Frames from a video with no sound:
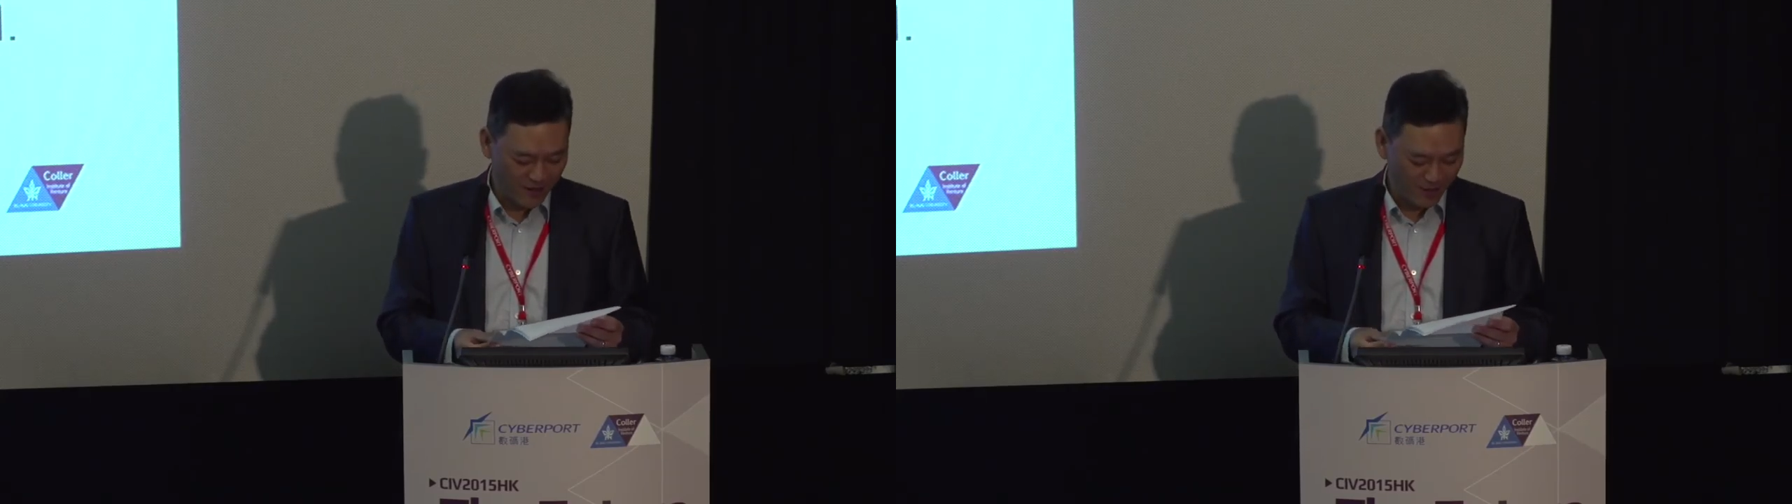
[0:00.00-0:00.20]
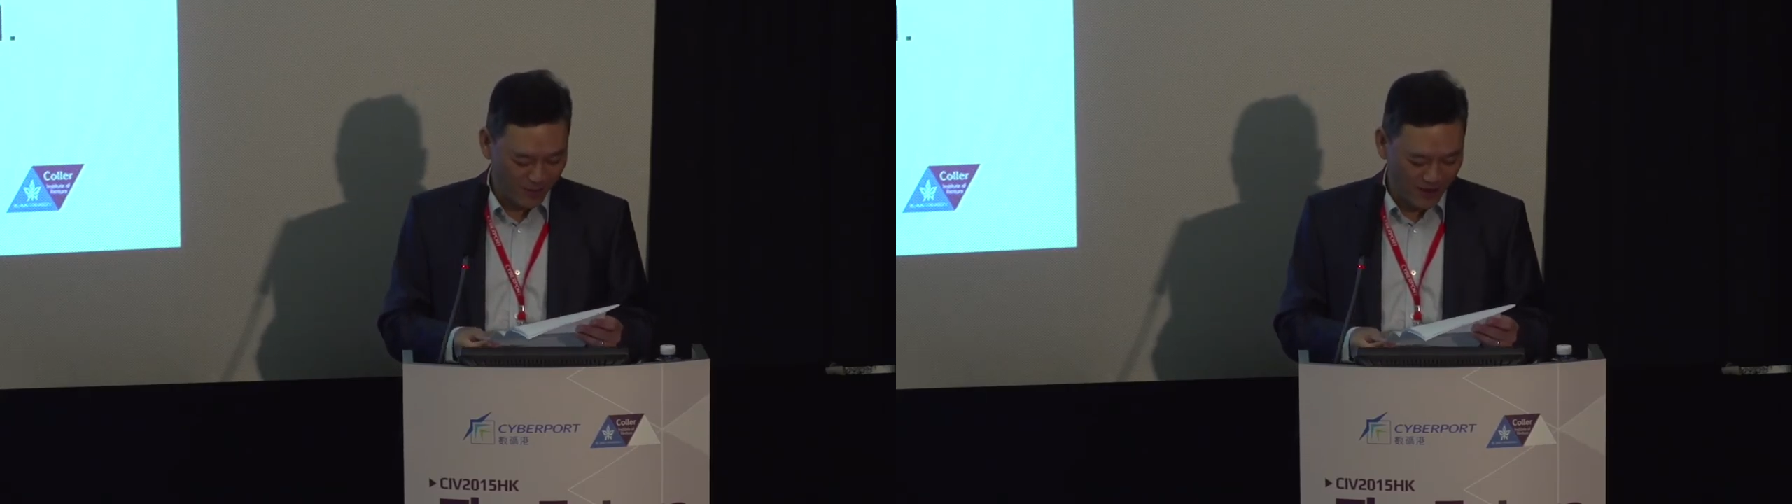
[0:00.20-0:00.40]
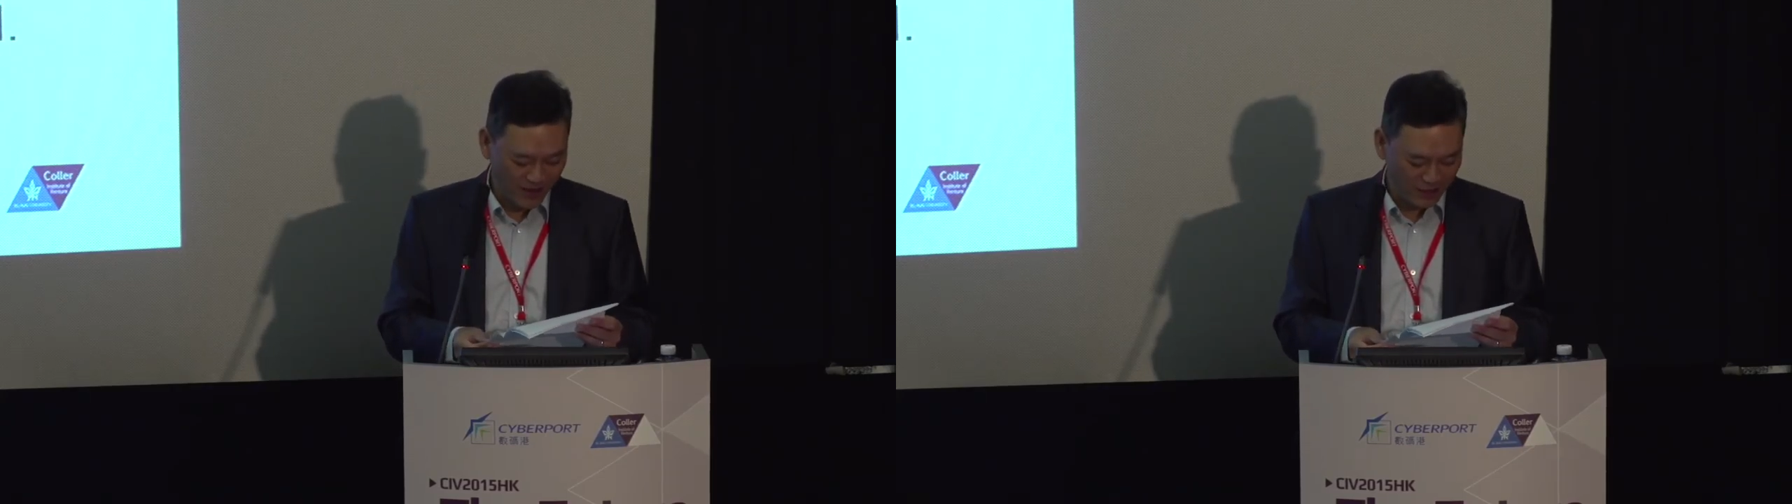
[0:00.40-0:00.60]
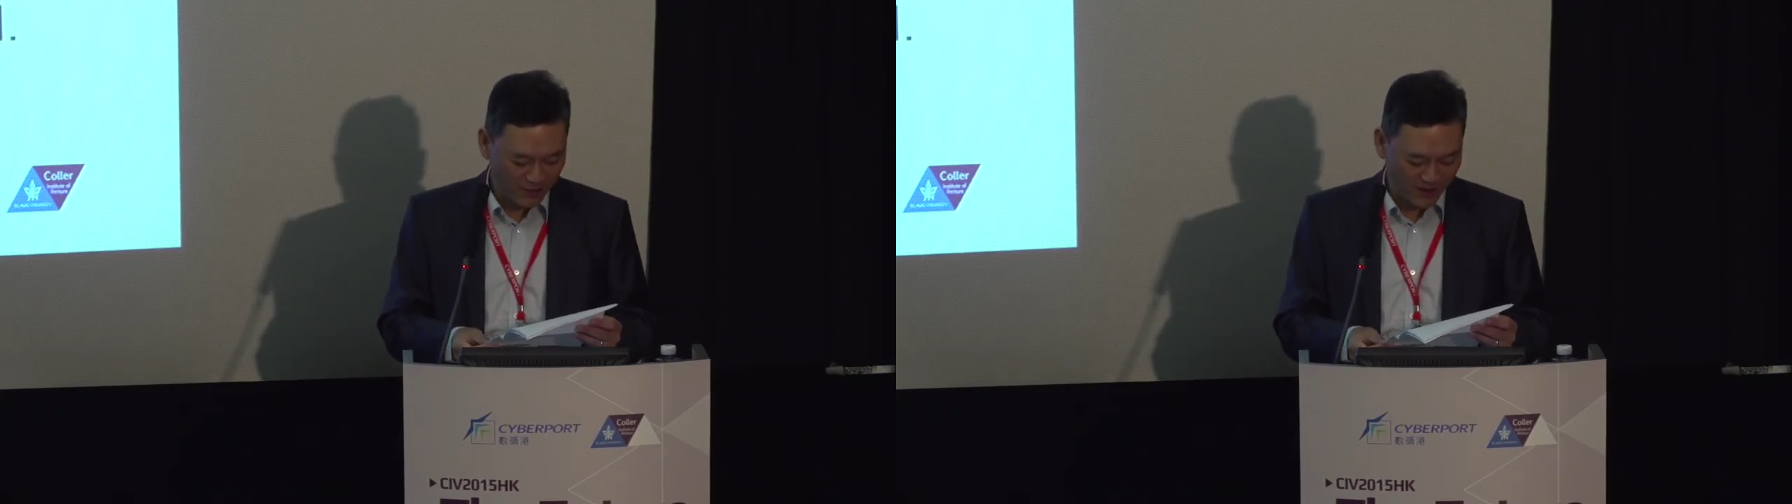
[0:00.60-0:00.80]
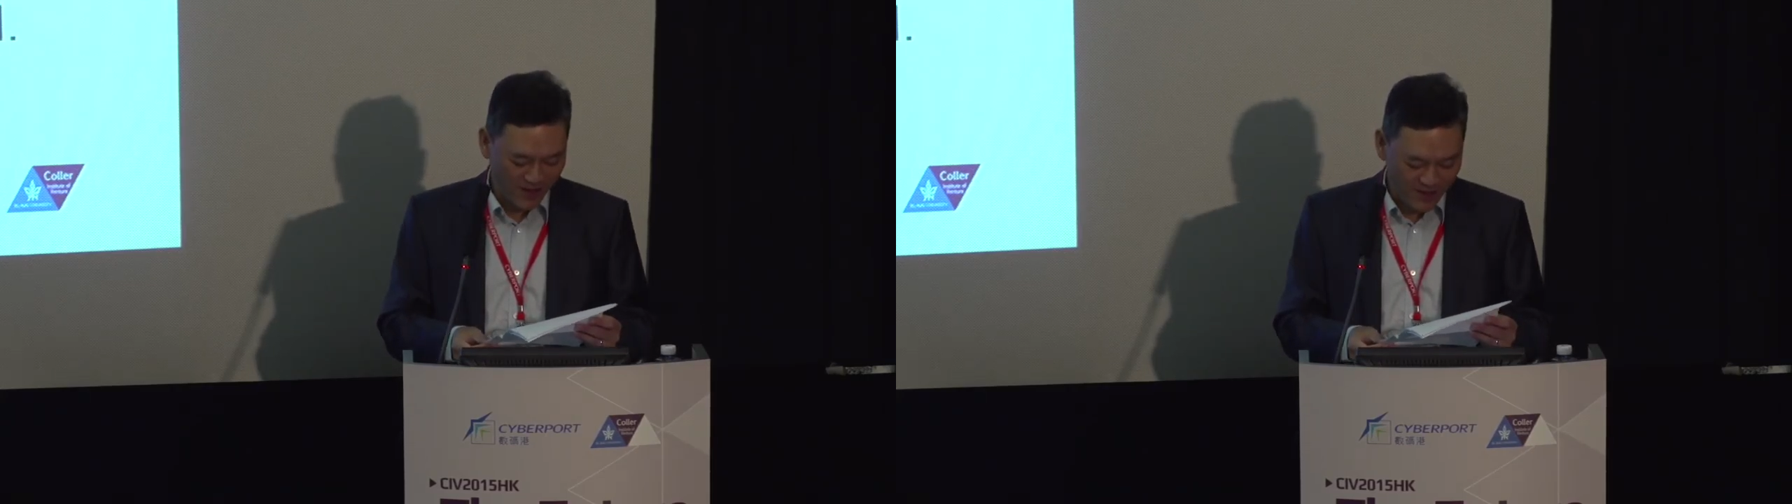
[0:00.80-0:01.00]
up to that
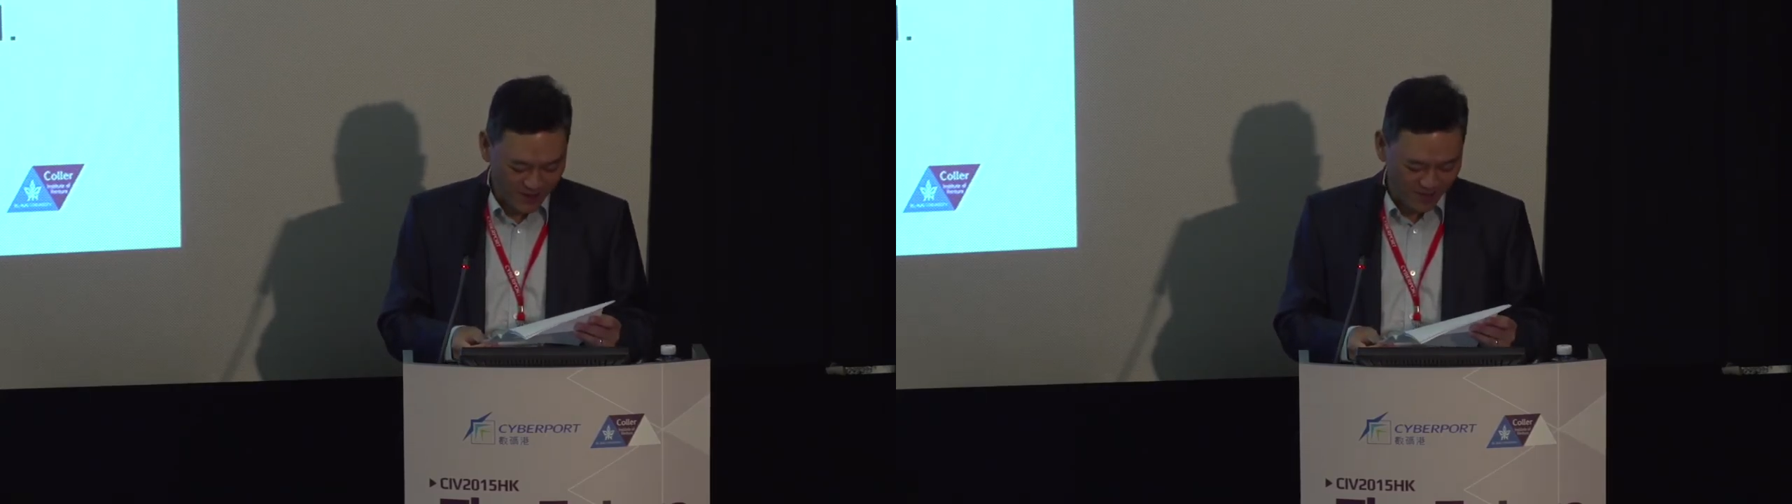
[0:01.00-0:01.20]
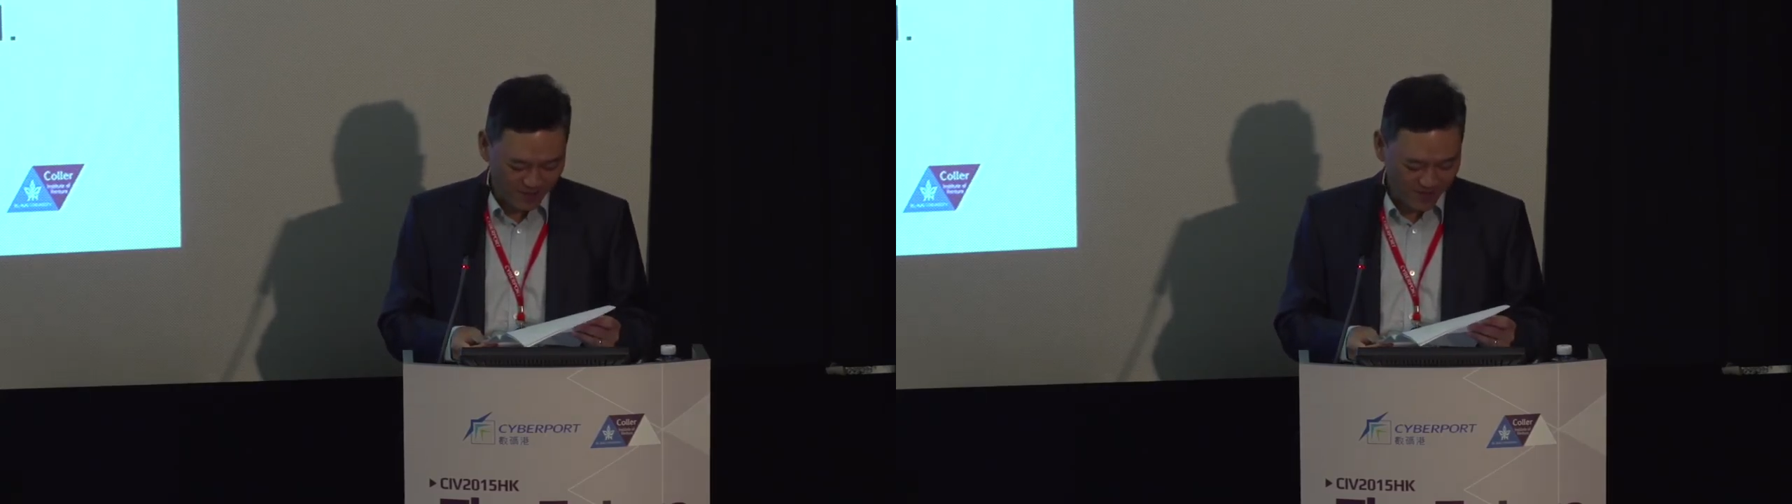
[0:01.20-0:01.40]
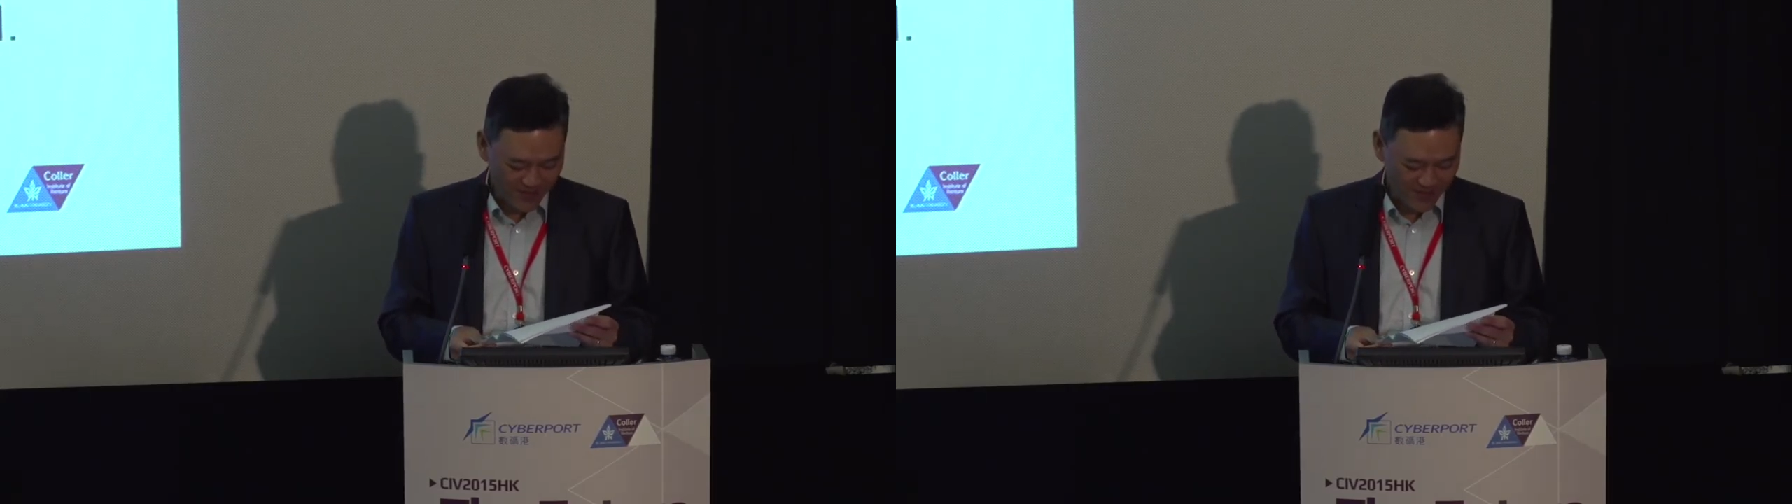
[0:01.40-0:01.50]
expectation.